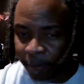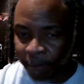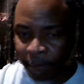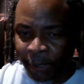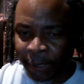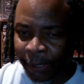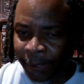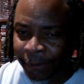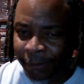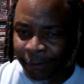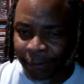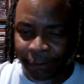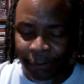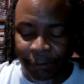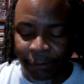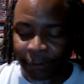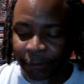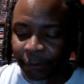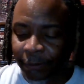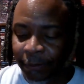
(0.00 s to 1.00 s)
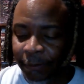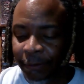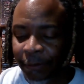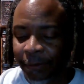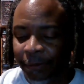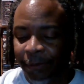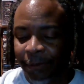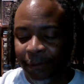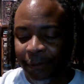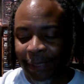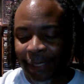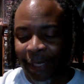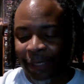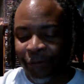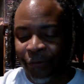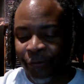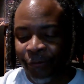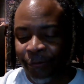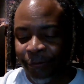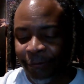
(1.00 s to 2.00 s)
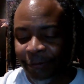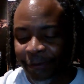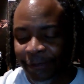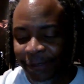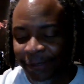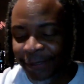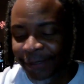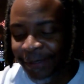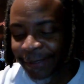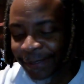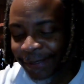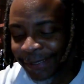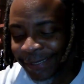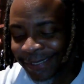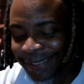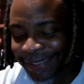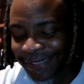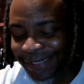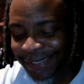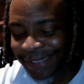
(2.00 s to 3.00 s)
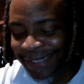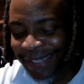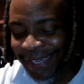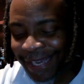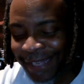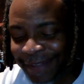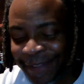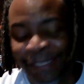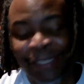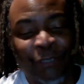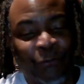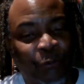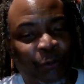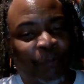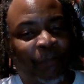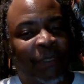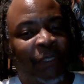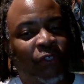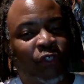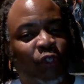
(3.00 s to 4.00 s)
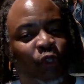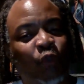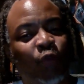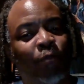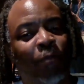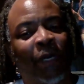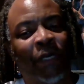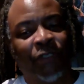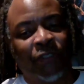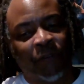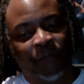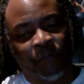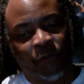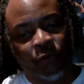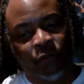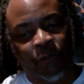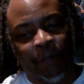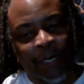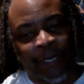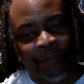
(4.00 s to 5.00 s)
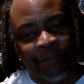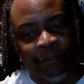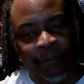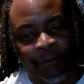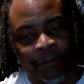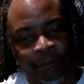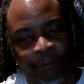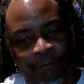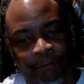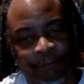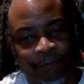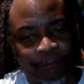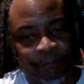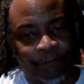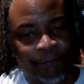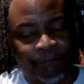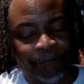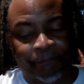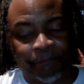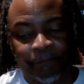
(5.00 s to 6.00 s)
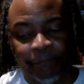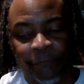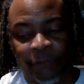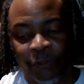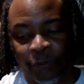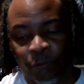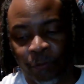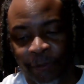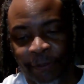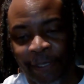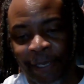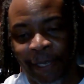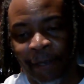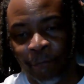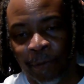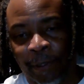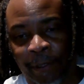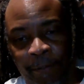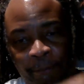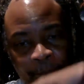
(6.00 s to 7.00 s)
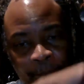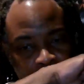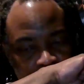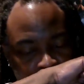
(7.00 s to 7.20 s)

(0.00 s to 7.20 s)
But I don't, I think it would be too much if you tried to do it that way.